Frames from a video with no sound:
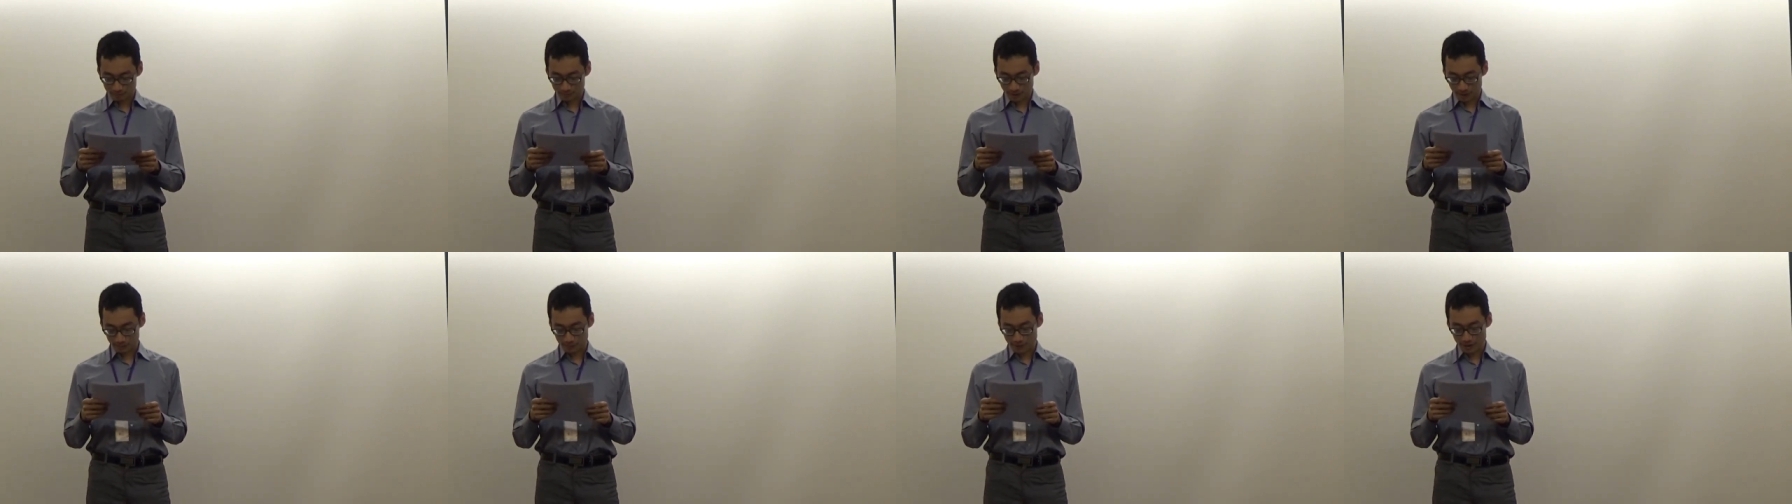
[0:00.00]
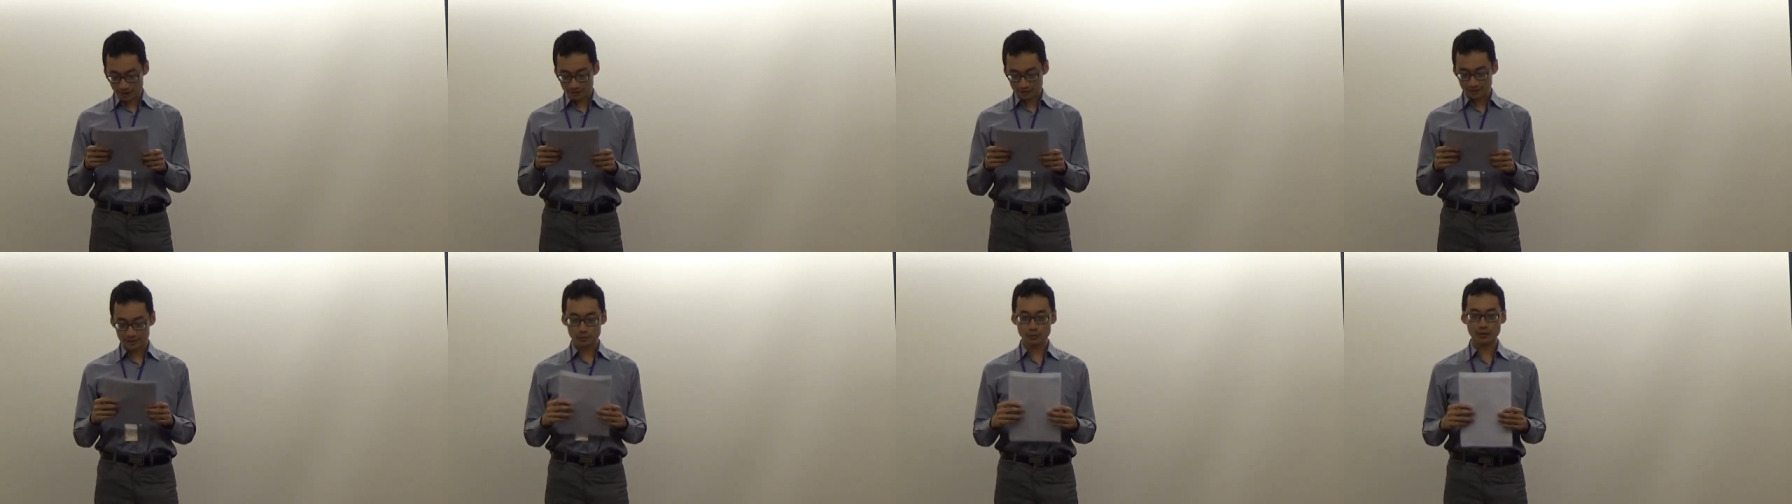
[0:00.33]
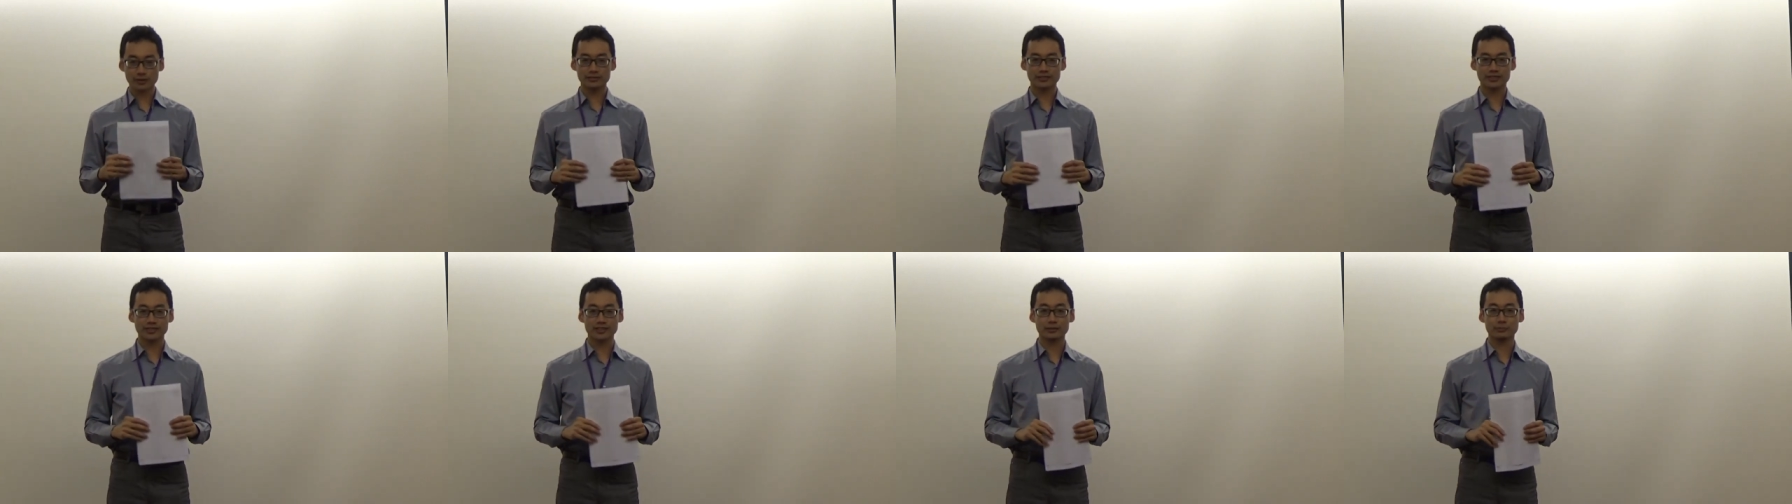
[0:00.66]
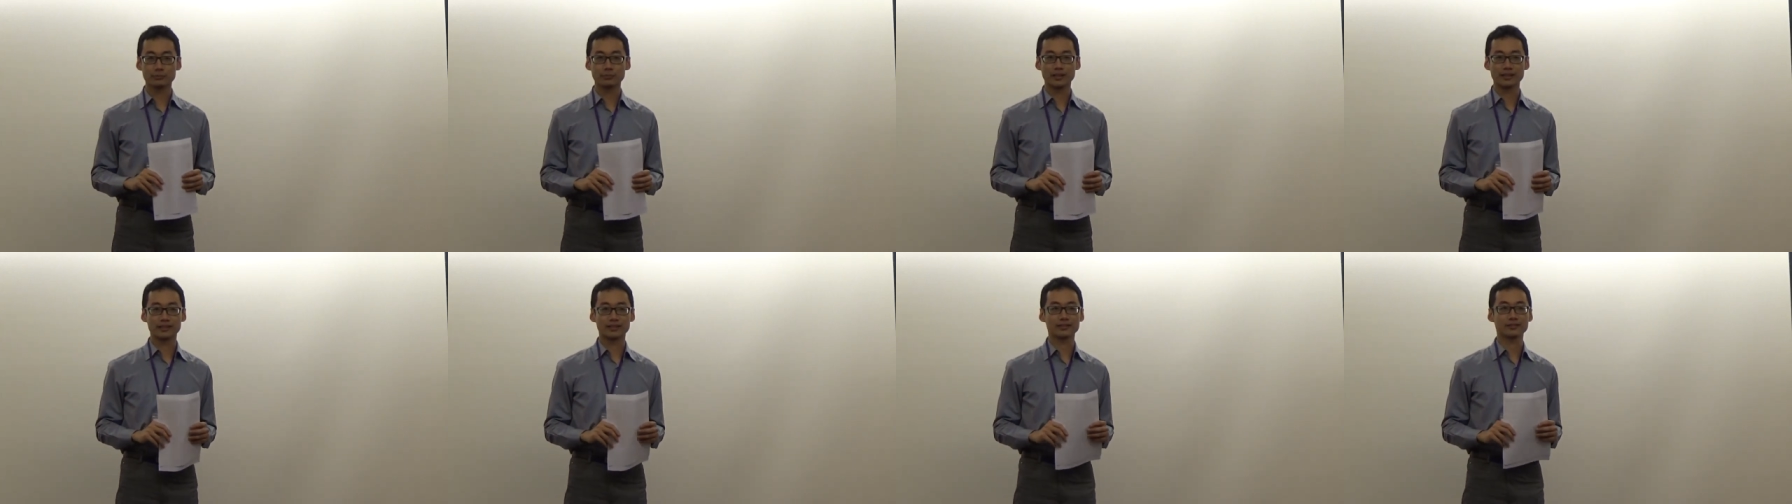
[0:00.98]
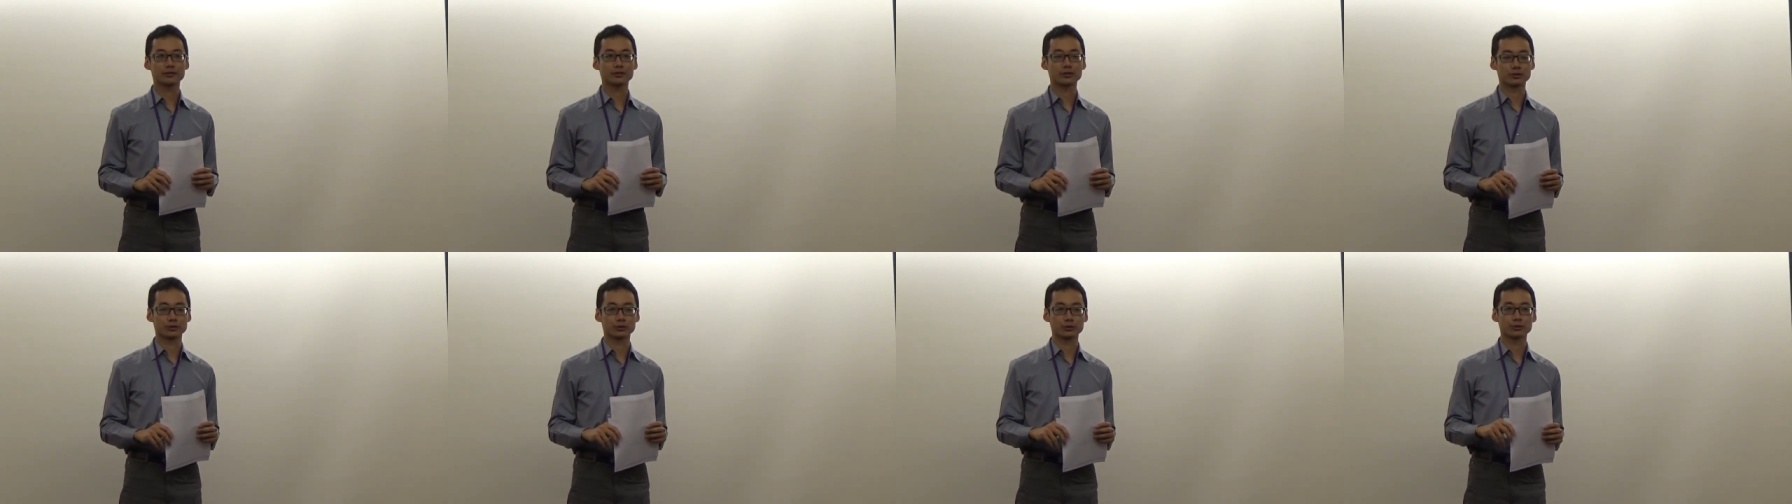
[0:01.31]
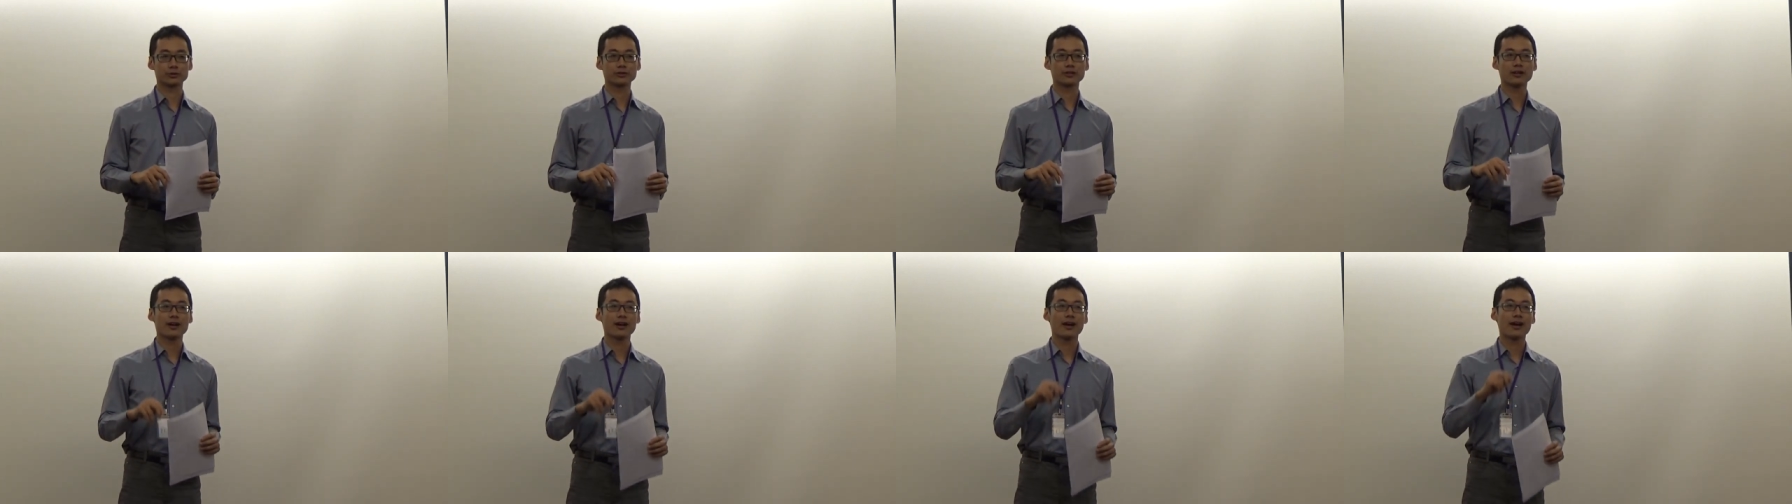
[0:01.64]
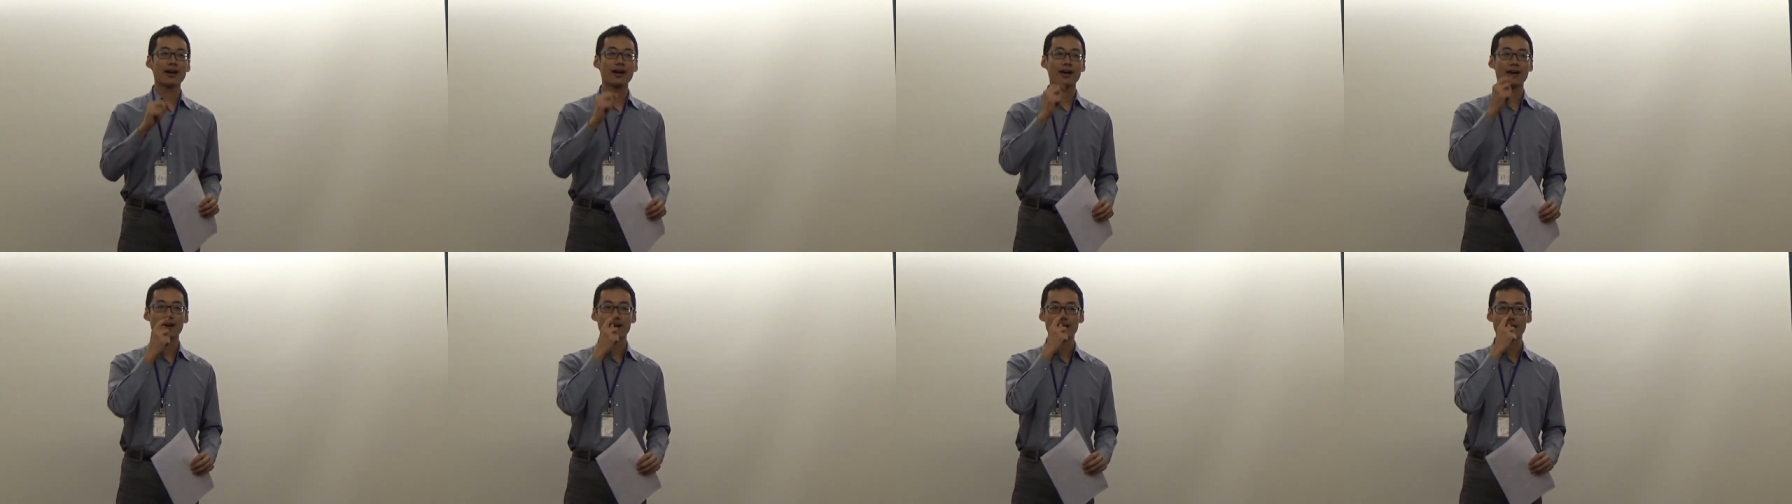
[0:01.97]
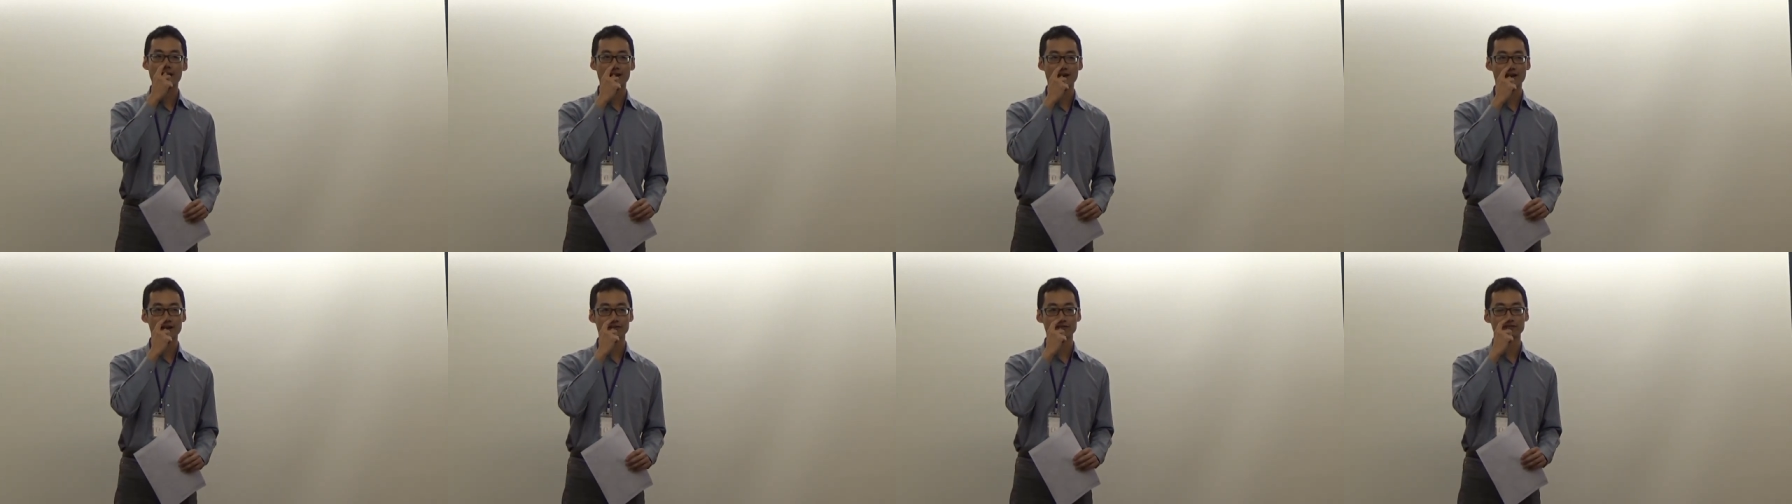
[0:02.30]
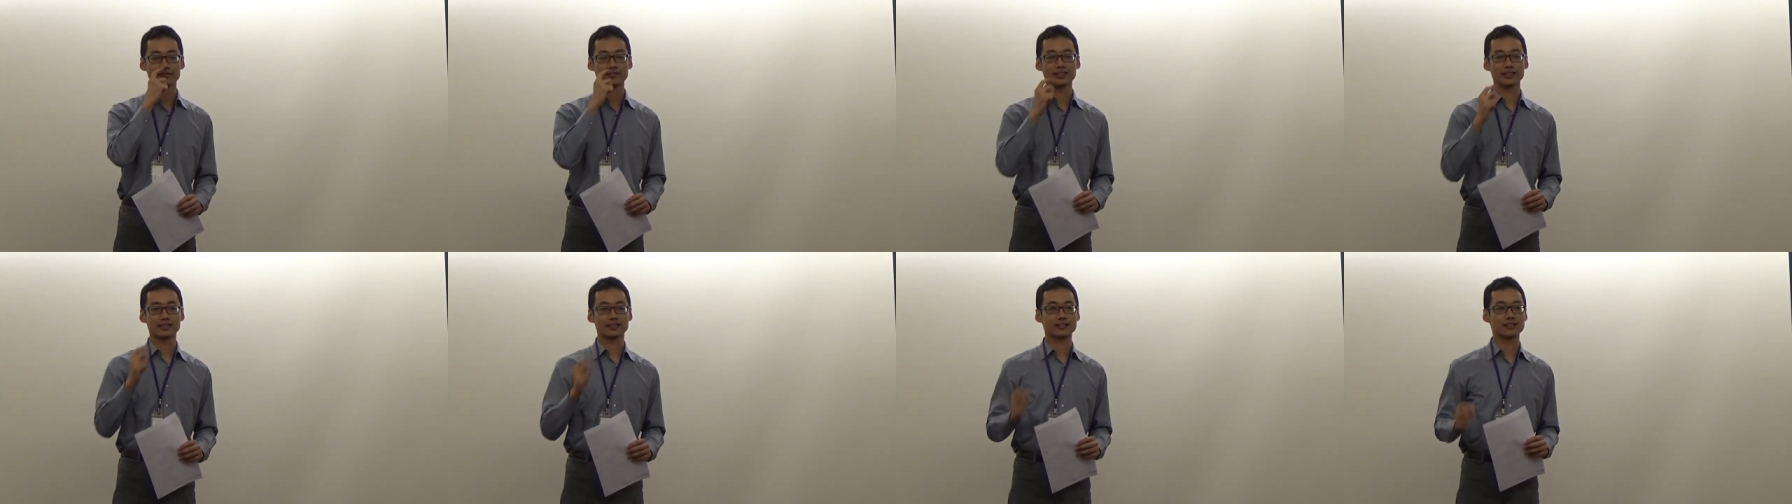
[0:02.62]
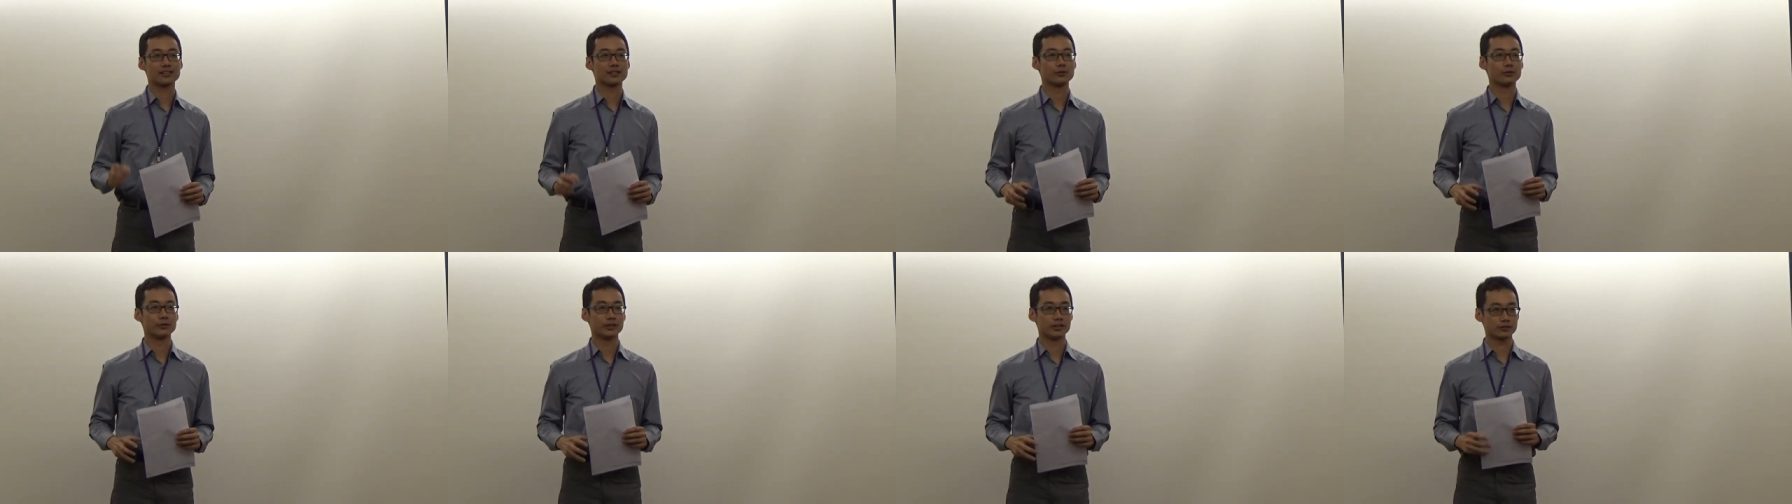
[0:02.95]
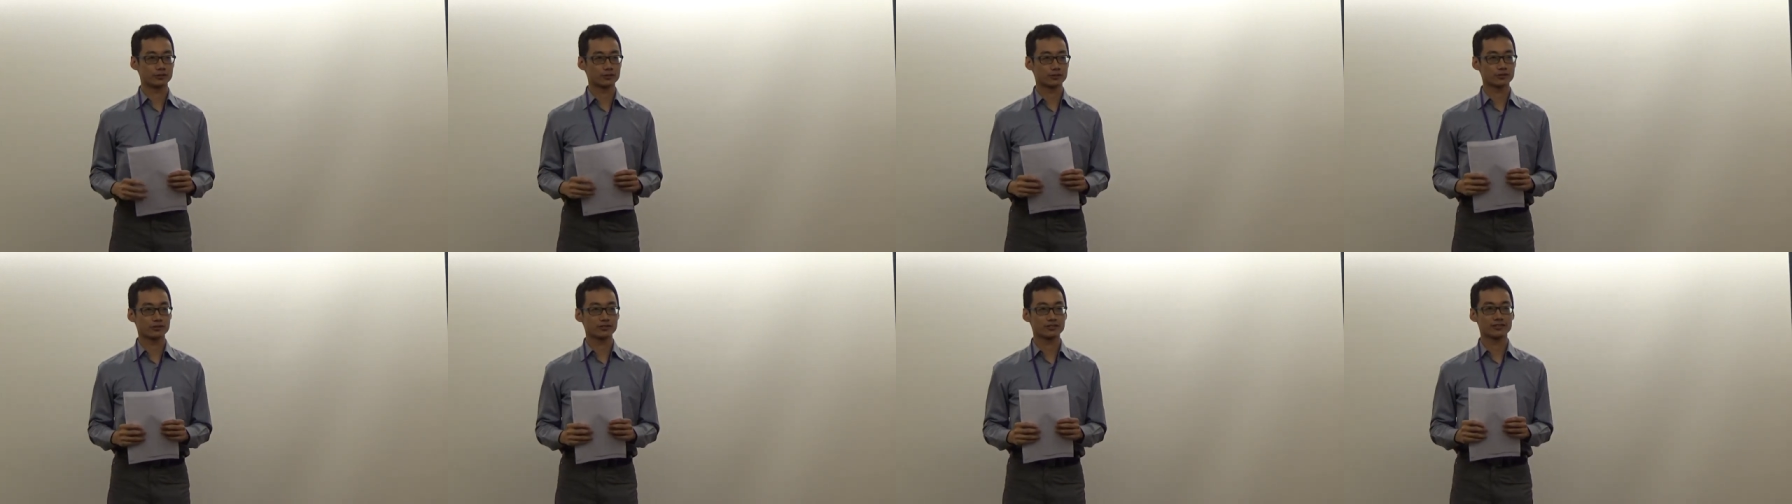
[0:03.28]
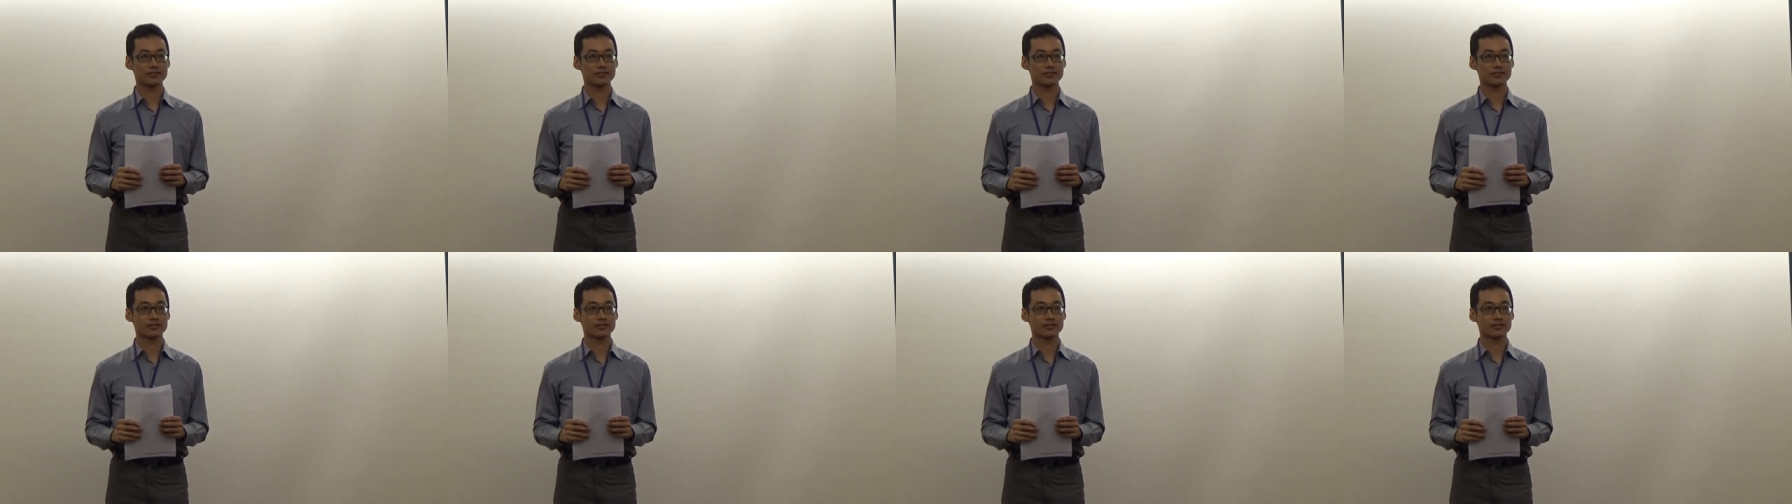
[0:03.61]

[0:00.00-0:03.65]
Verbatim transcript: my mother wanted me to have the courage